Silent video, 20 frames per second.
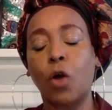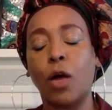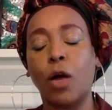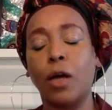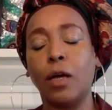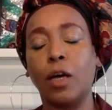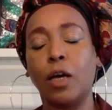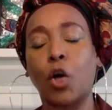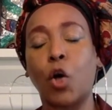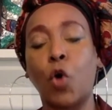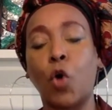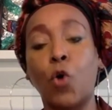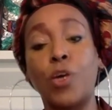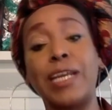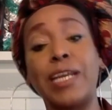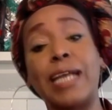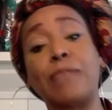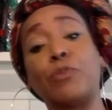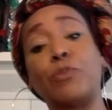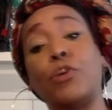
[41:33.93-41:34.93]

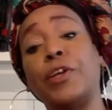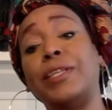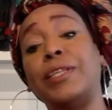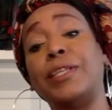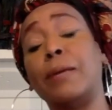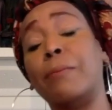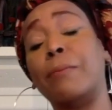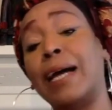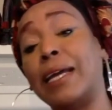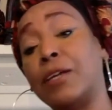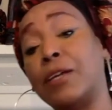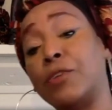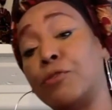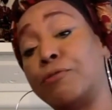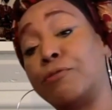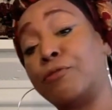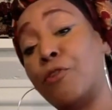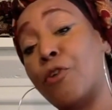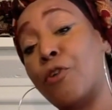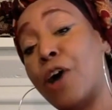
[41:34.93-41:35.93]
coordinateur de
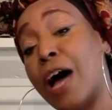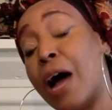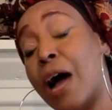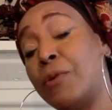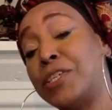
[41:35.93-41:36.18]
bailleurs de fonds.